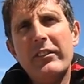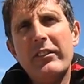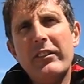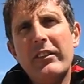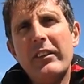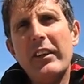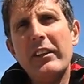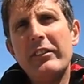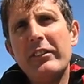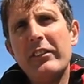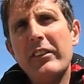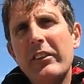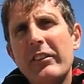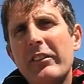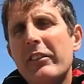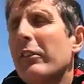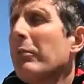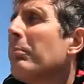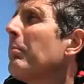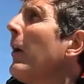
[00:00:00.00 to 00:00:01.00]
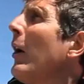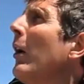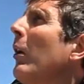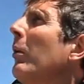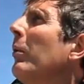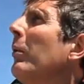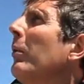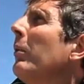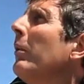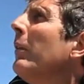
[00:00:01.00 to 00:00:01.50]
distance the
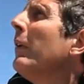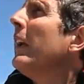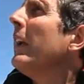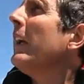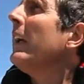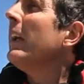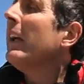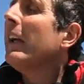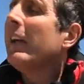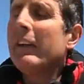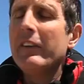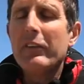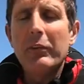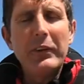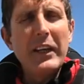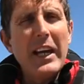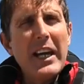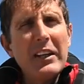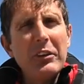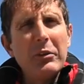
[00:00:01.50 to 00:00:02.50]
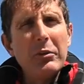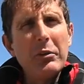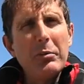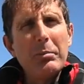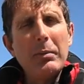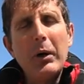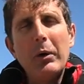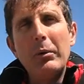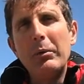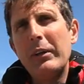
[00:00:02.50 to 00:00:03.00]
pole is, or the angle the
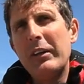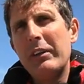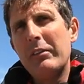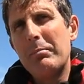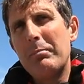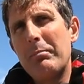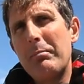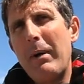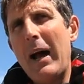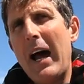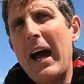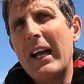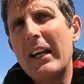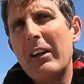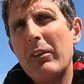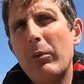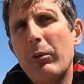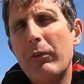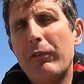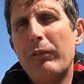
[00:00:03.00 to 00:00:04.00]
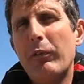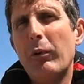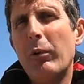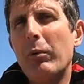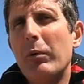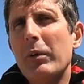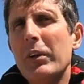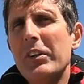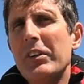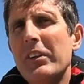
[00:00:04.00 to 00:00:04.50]
pole is back or
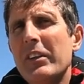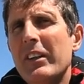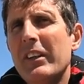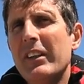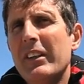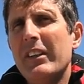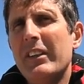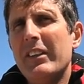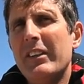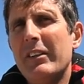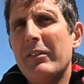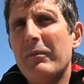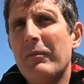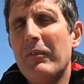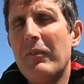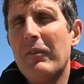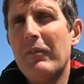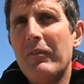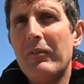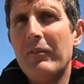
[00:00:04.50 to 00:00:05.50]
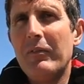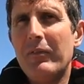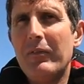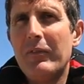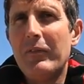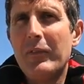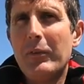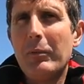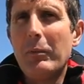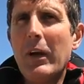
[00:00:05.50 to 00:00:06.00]
forward,
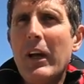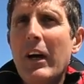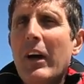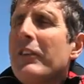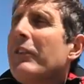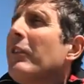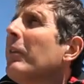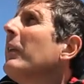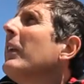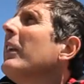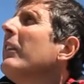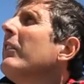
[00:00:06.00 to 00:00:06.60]
the way I do it is